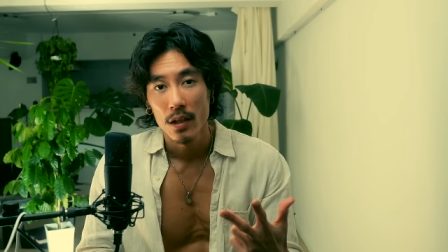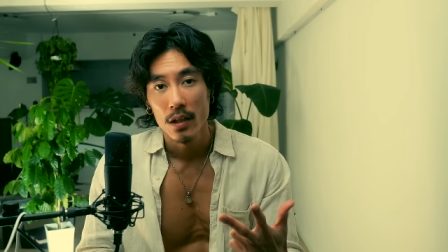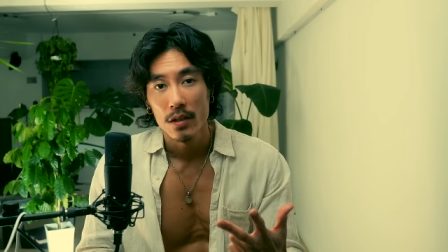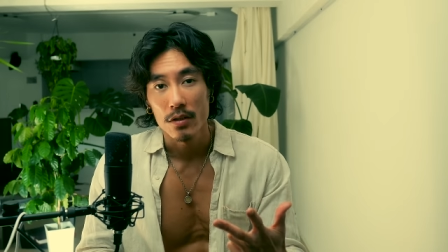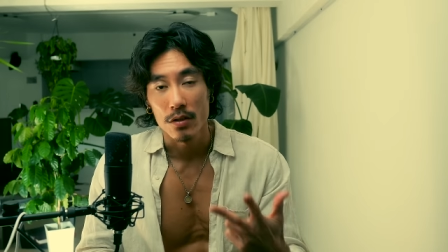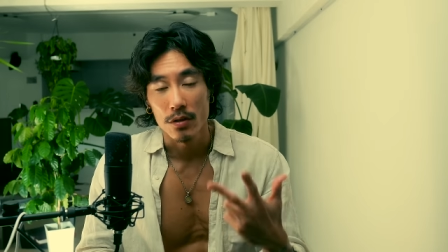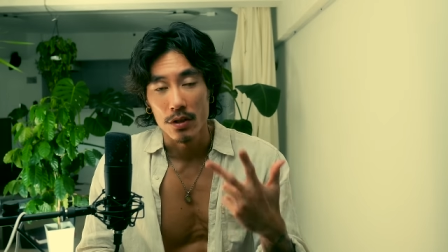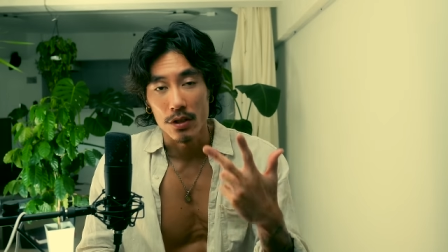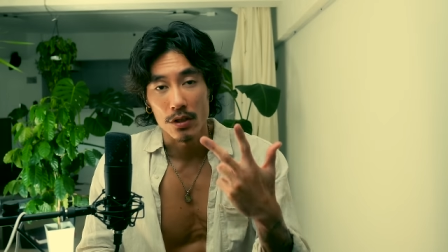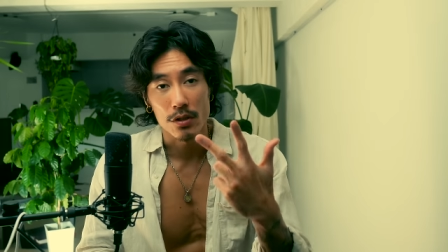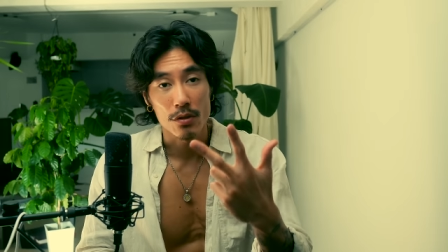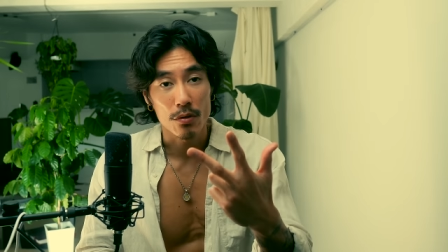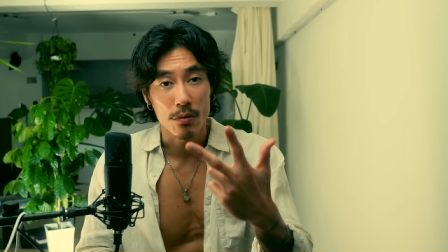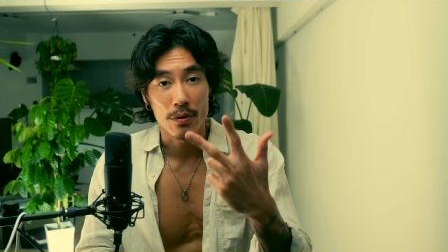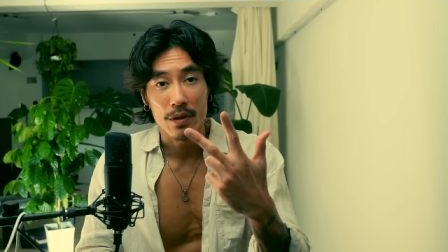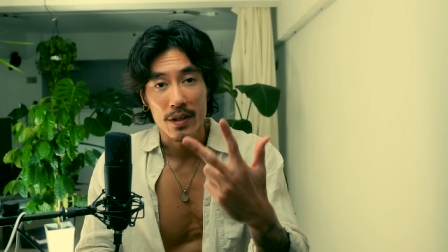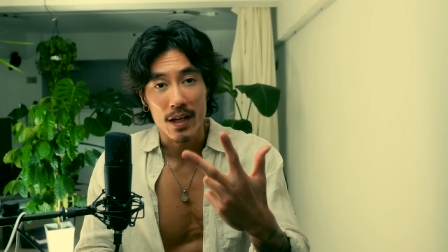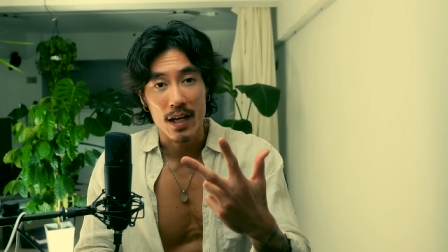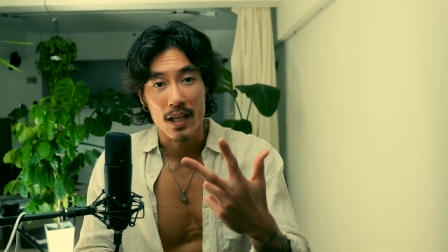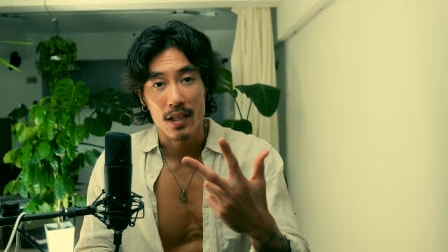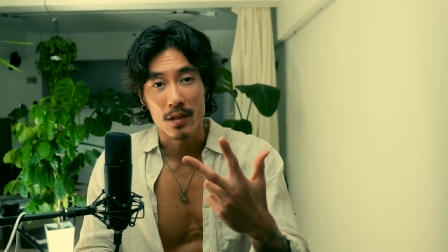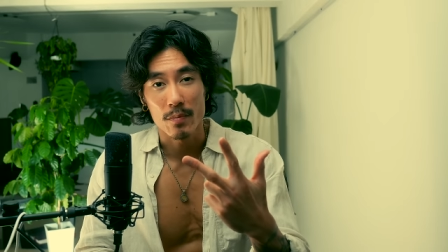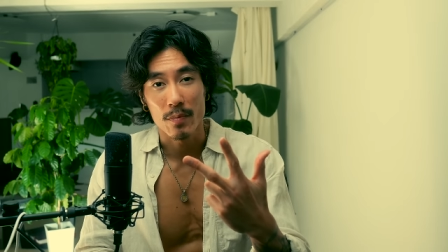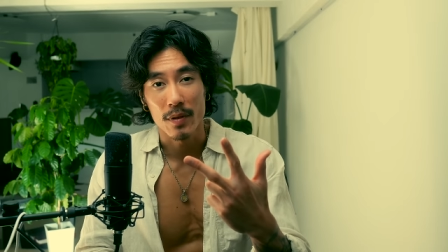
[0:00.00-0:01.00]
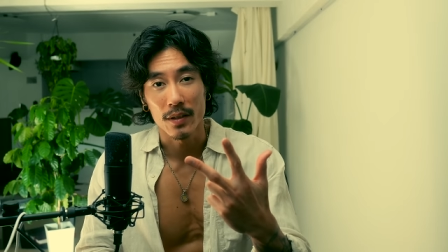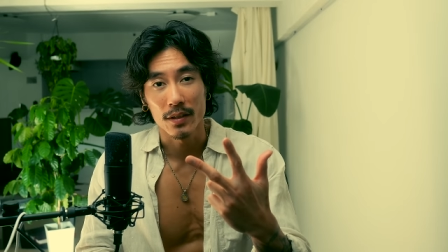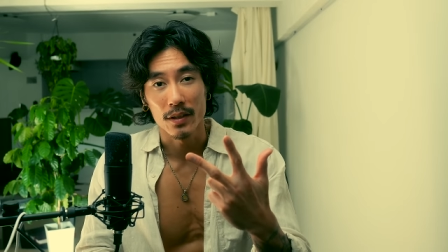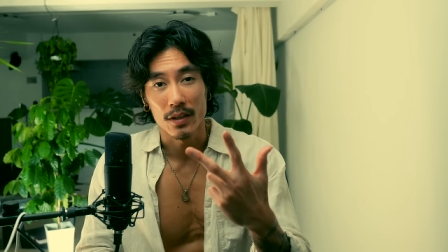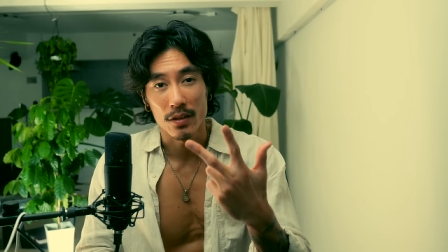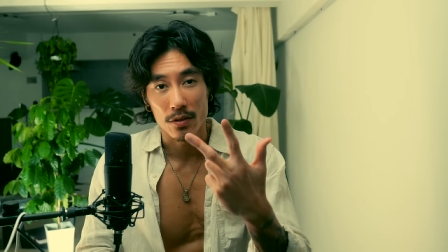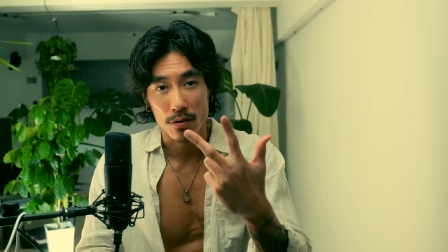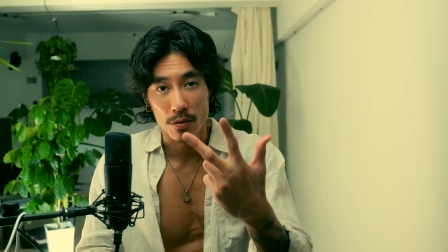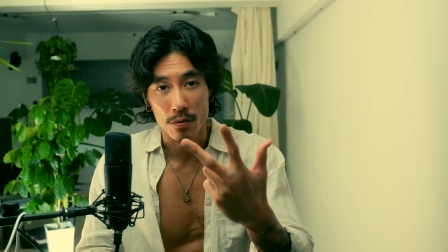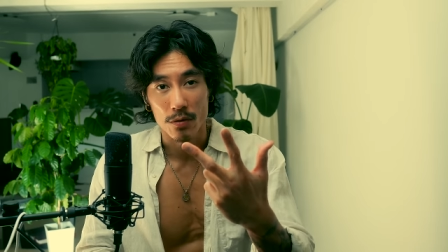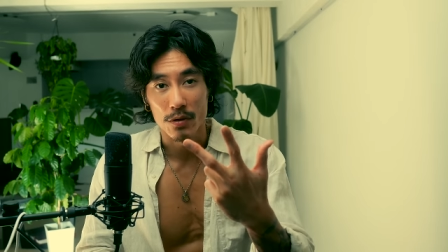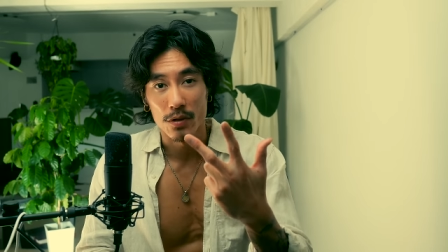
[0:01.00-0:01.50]
So these three aspects
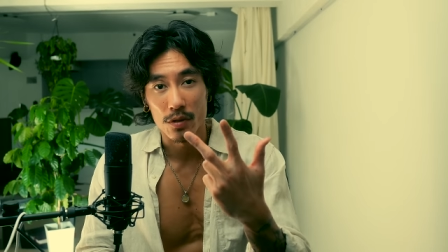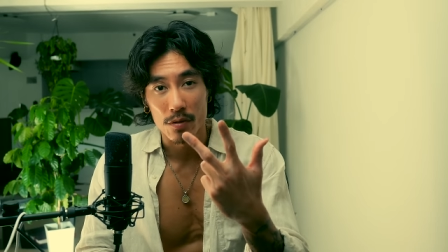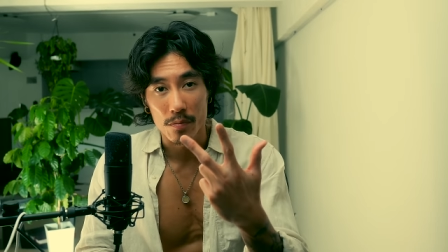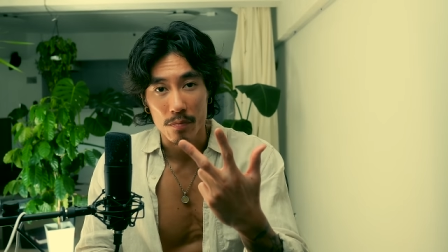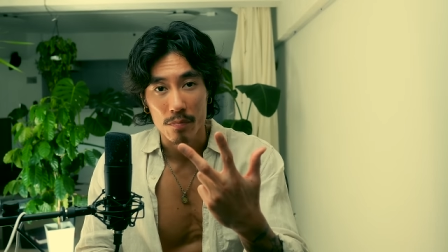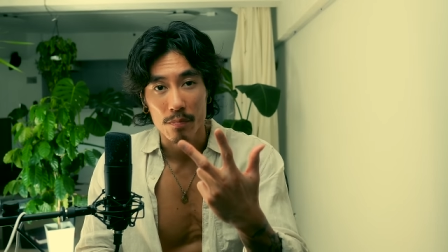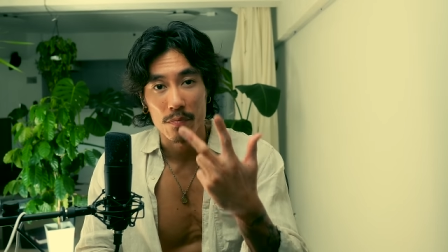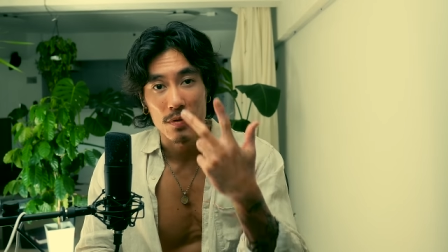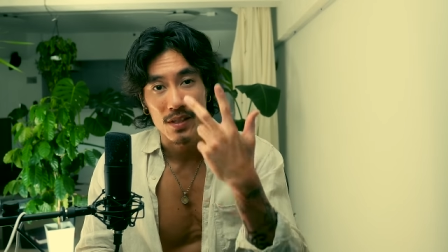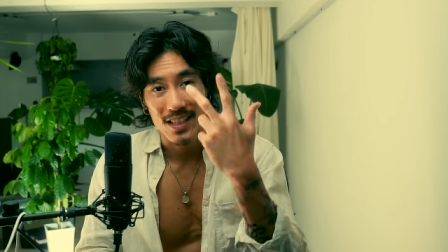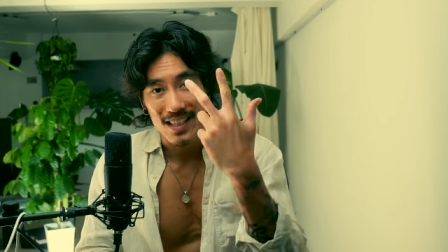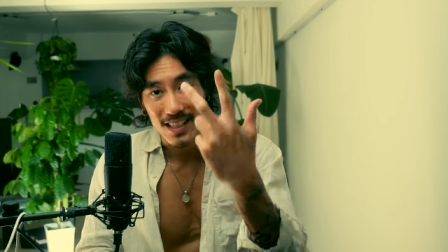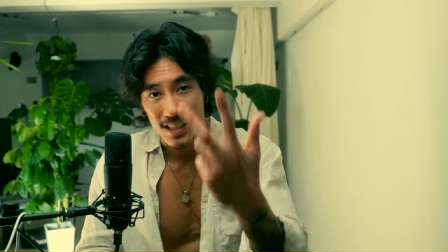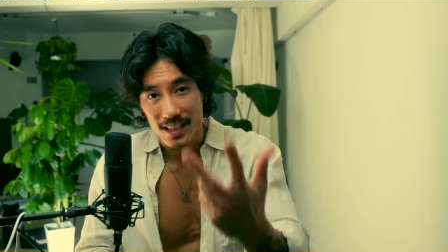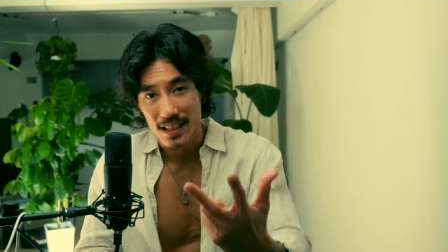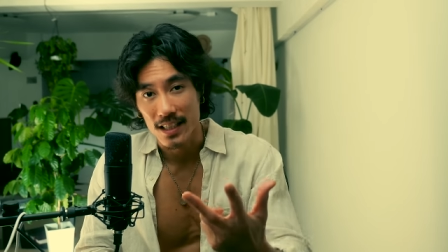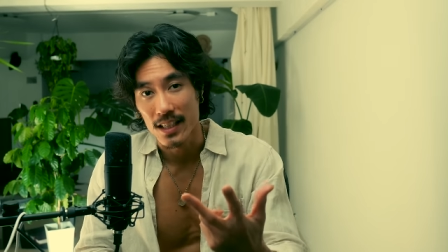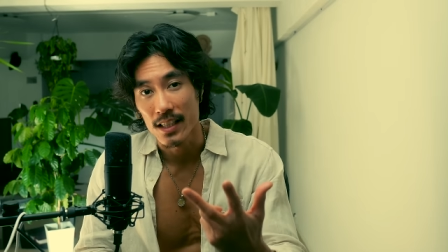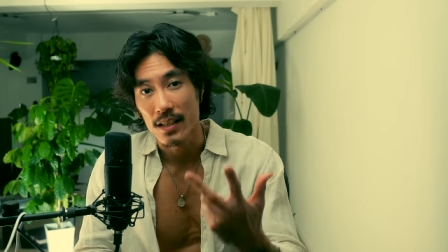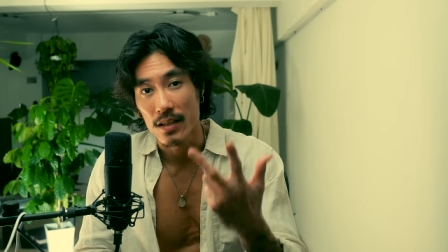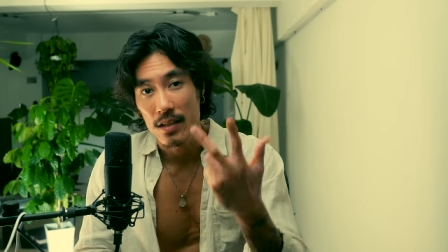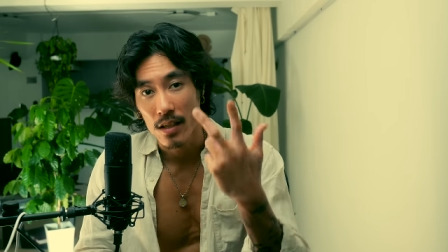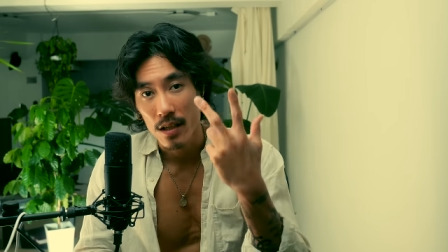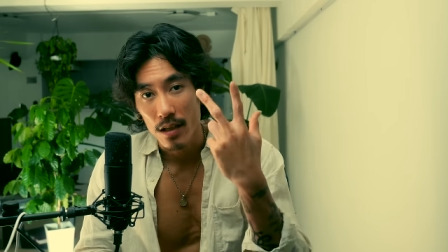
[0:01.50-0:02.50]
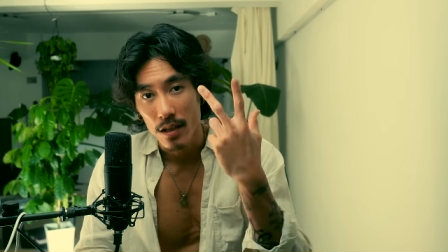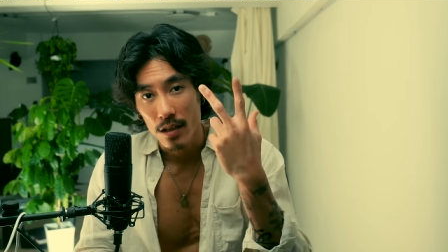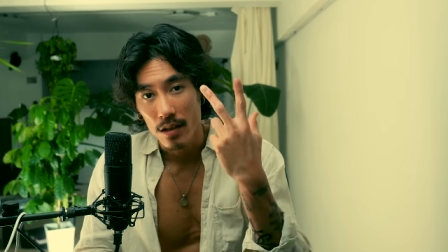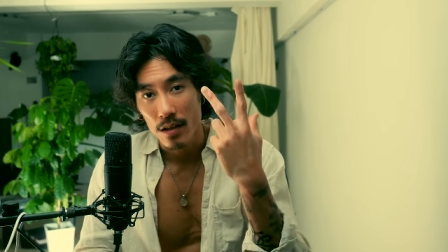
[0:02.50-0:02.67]
is going to dictate